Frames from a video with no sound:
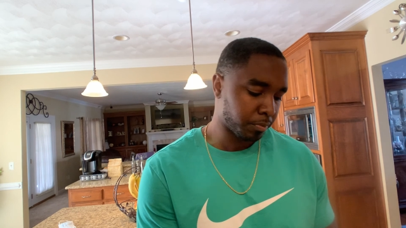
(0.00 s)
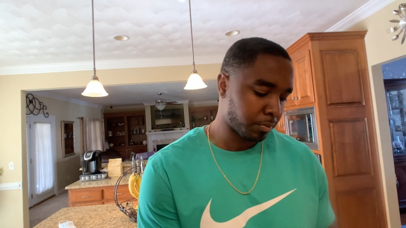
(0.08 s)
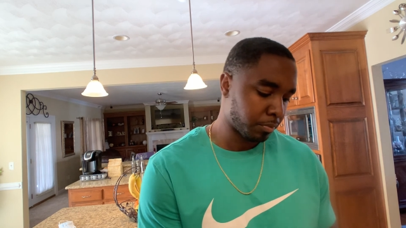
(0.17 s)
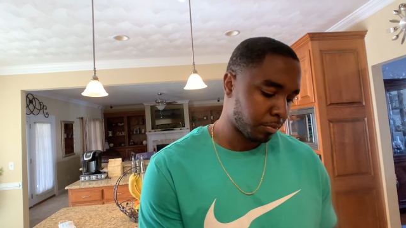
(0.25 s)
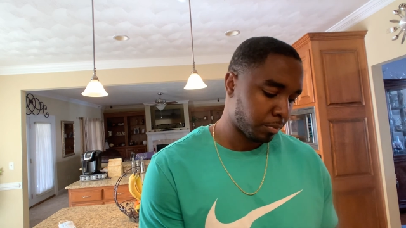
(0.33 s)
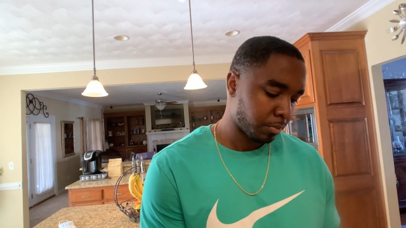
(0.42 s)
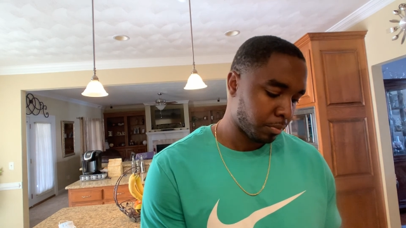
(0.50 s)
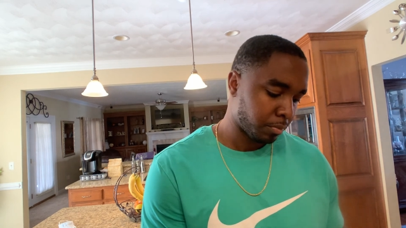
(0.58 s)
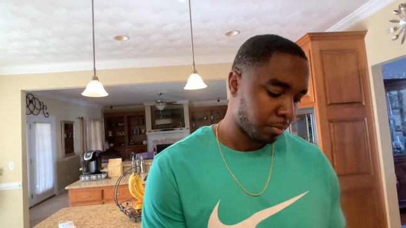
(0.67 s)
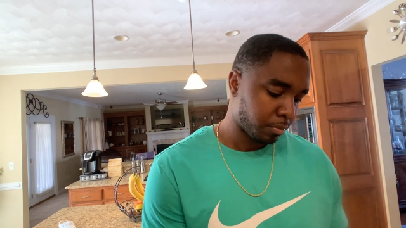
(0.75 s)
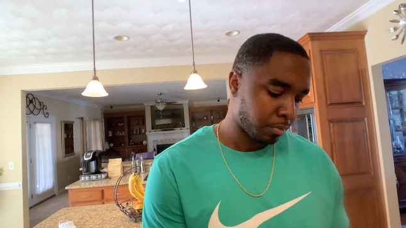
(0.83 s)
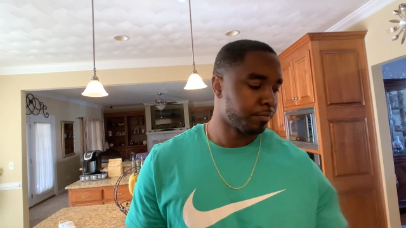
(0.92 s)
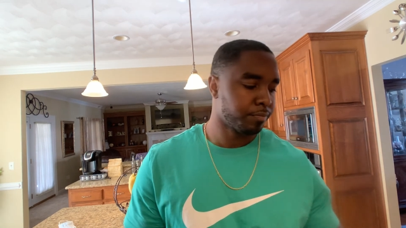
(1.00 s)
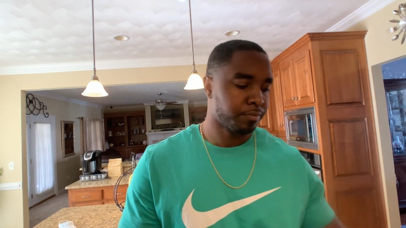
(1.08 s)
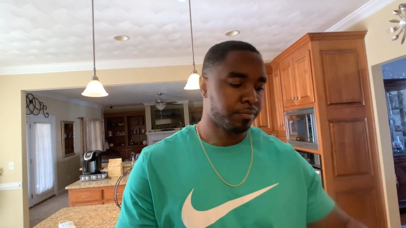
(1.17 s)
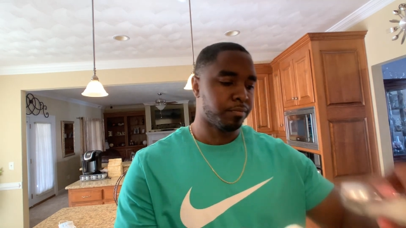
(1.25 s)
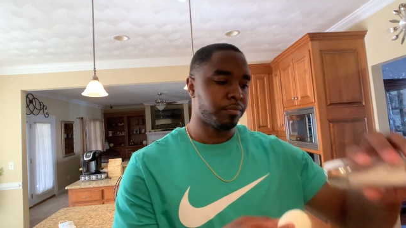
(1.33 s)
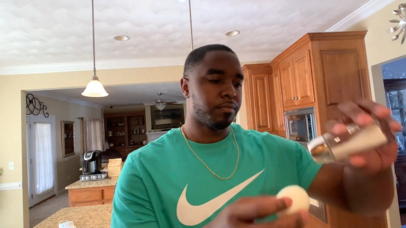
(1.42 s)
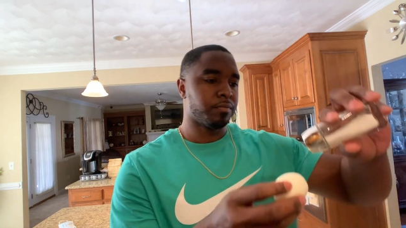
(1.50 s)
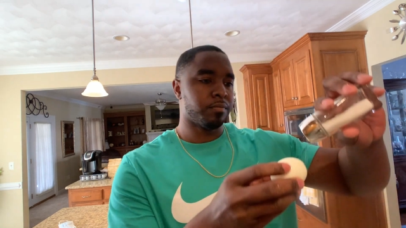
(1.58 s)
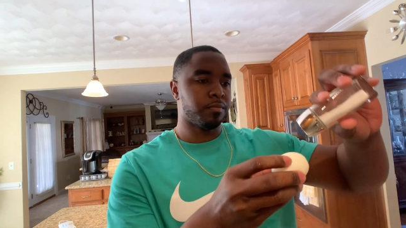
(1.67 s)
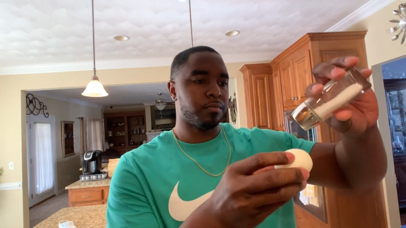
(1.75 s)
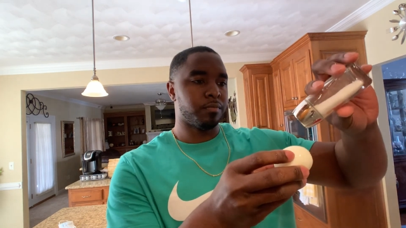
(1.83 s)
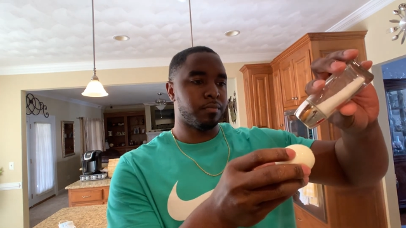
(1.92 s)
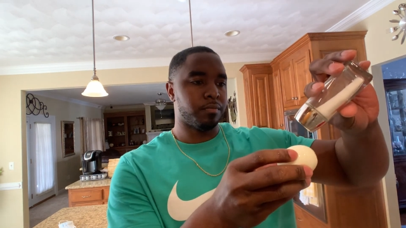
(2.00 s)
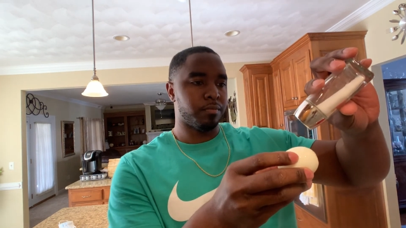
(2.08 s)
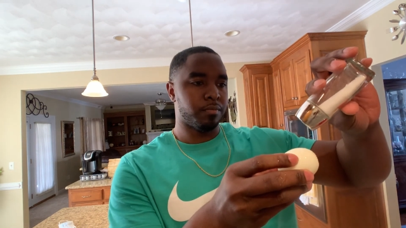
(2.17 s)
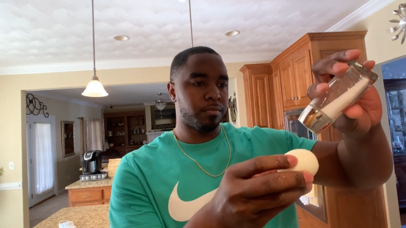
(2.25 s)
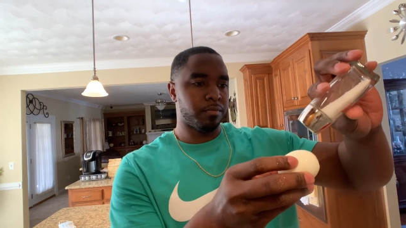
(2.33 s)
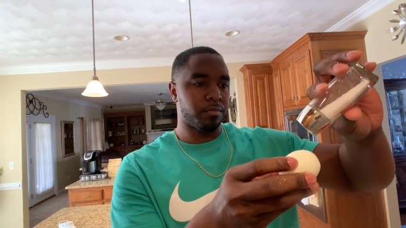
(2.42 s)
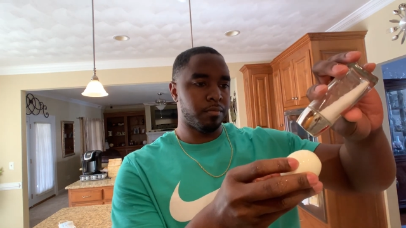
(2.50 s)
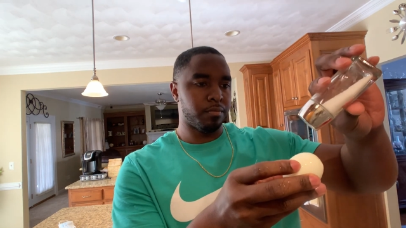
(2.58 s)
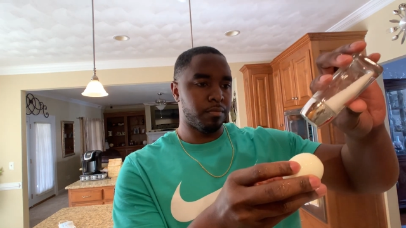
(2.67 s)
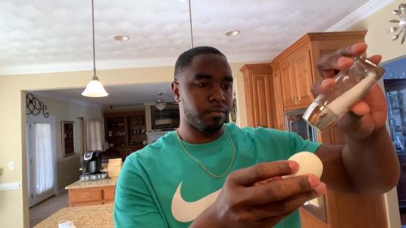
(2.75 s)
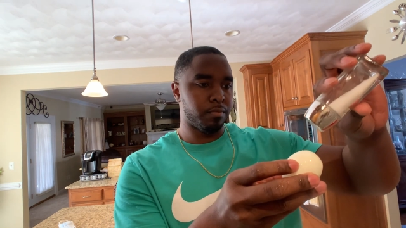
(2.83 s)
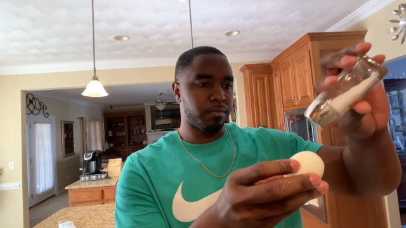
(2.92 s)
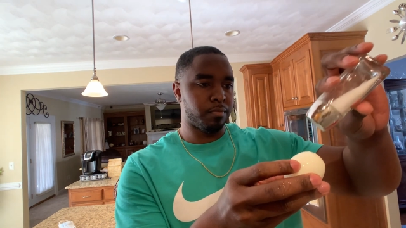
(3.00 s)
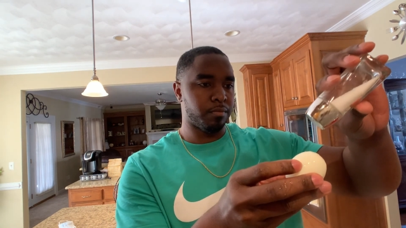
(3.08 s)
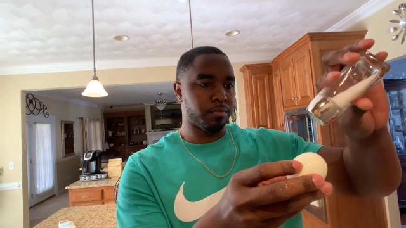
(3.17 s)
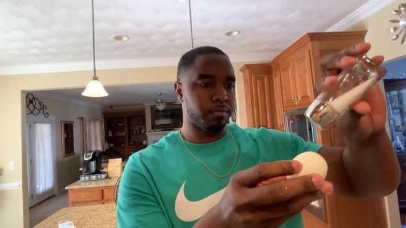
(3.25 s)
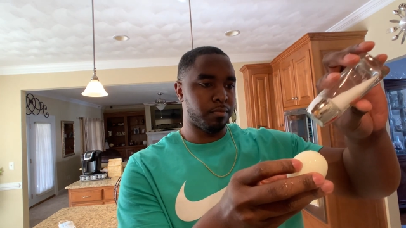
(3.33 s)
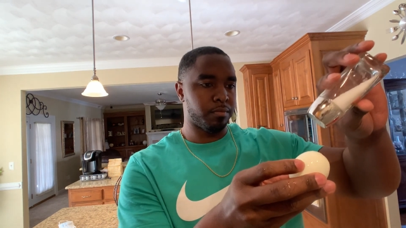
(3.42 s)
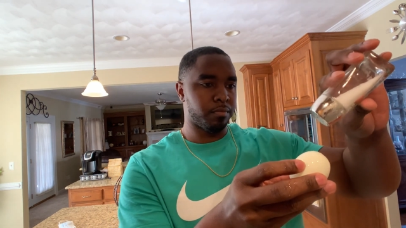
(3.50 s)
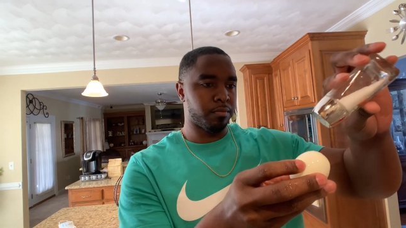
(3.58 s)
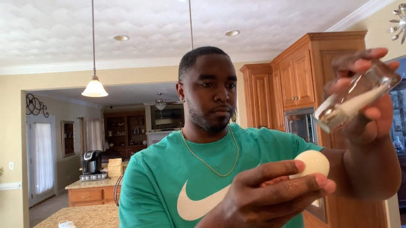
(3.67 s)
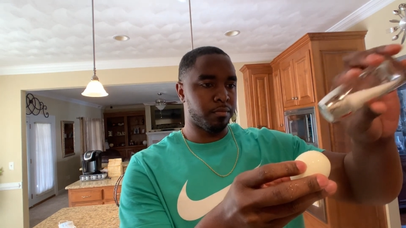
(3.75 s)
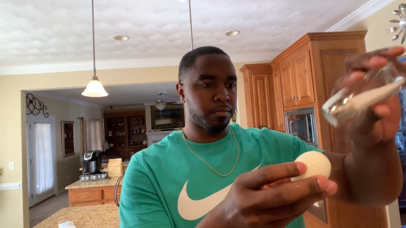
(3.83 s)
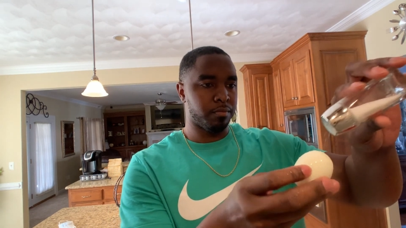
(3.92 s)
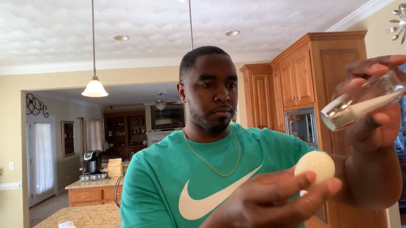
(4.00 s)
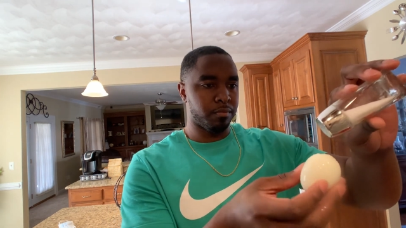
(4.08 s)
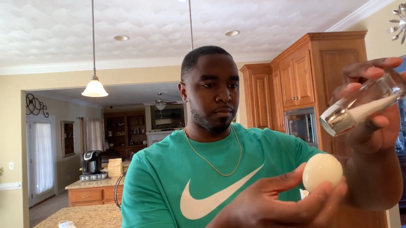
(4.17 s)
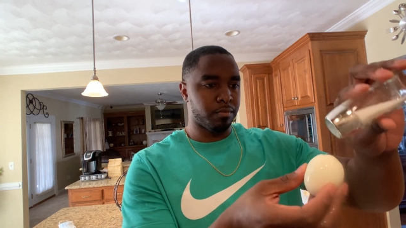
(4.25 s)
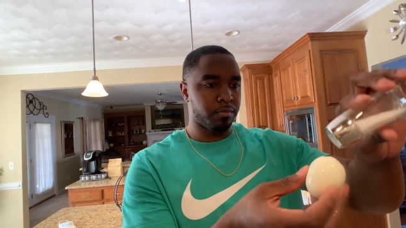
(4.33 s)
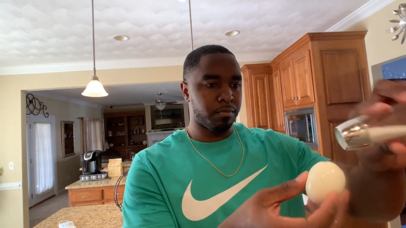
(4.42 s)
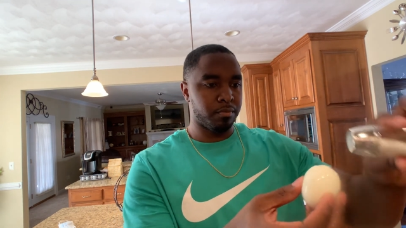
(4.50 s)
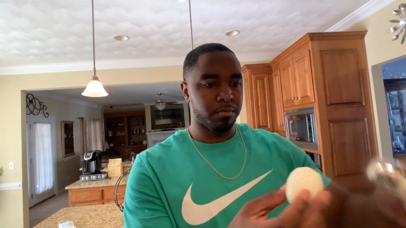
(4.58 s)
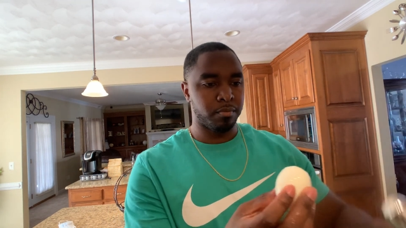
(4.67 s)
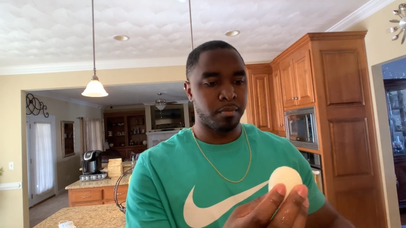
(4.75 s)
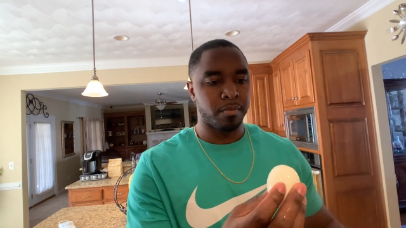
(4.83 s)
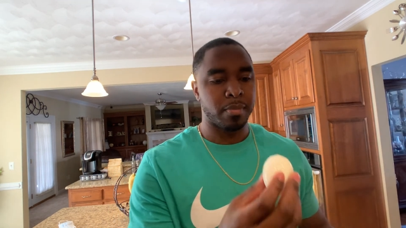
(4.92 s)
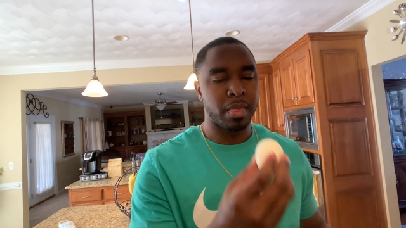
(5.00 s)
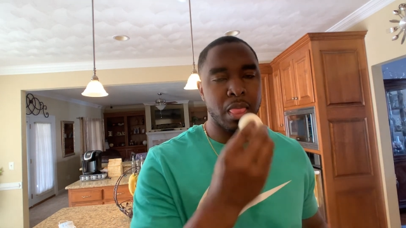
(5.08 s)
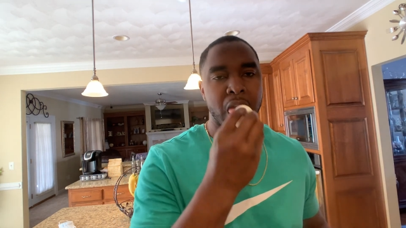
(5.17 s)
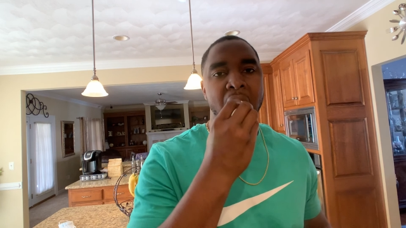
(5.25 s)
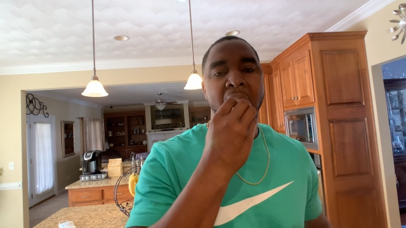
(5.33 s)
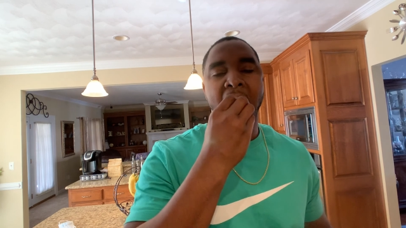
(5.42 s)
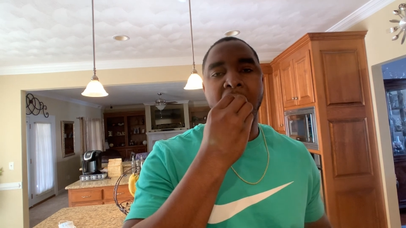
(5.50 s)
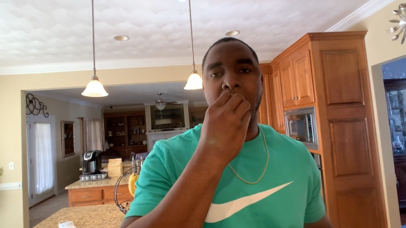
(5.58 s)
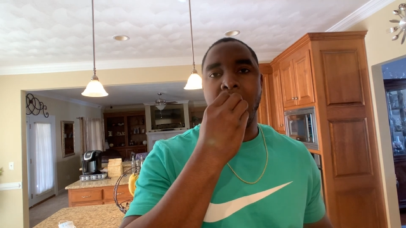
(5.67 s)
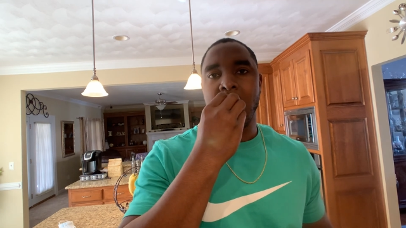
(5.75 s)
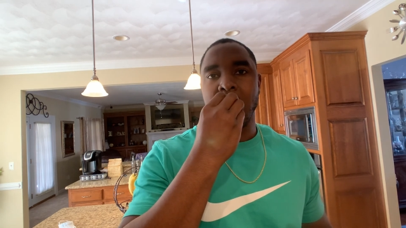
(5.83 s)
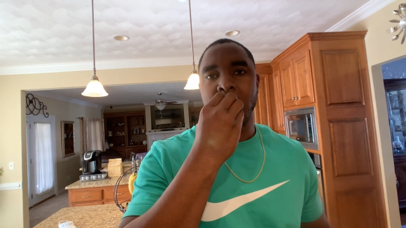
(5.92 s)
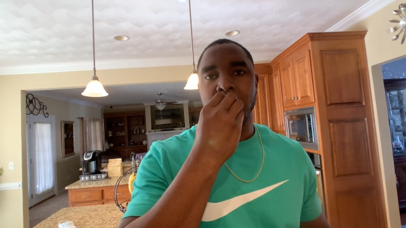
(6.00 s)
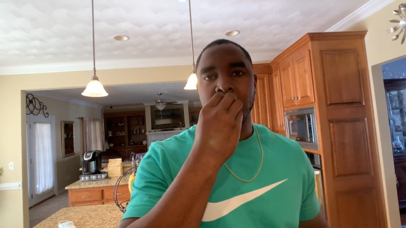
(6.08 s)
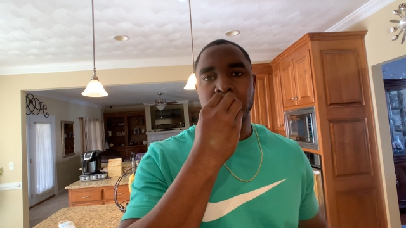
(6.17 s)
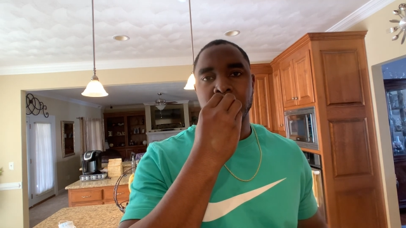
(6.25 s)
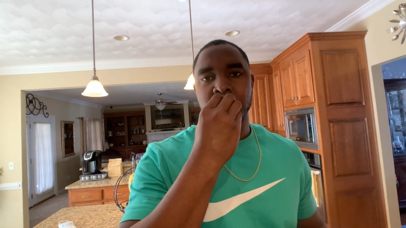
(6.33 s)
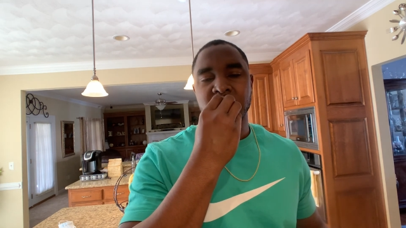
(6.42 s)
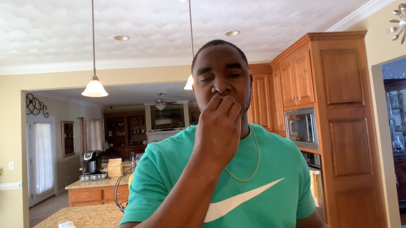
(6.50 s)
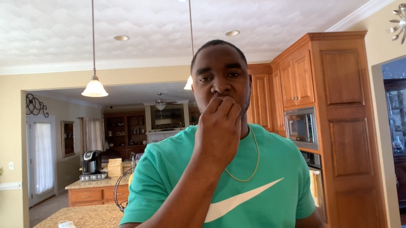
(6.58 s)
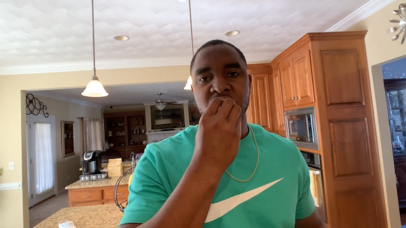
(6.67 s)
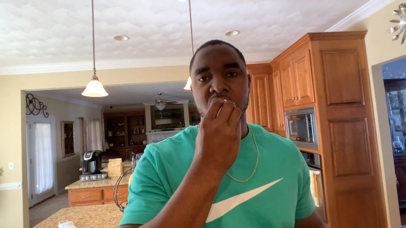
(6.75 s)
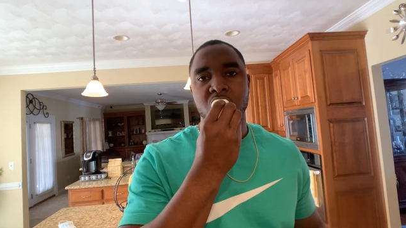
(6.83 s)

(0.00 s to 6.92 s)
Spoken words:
Nobody speaks.